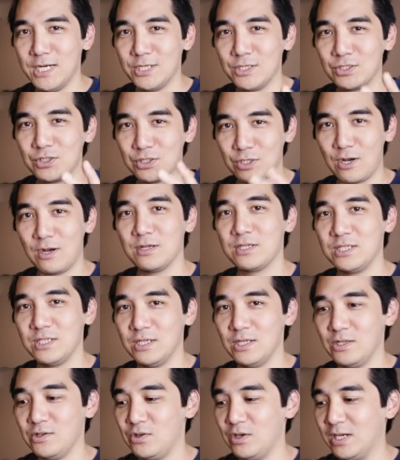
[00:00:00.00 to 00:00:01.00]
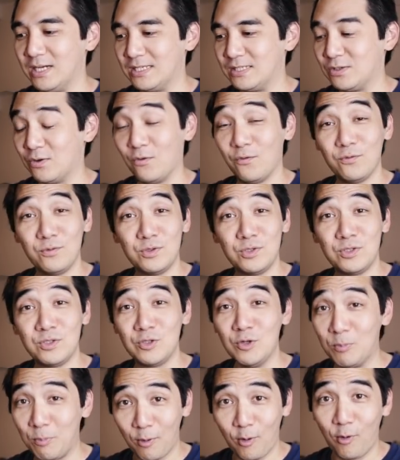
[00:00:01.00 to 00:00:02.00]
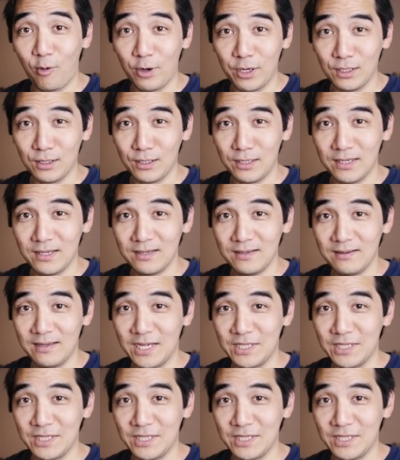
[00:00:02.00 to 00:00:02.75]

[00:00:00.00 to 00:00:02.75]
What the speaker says: sausage. It's super oily,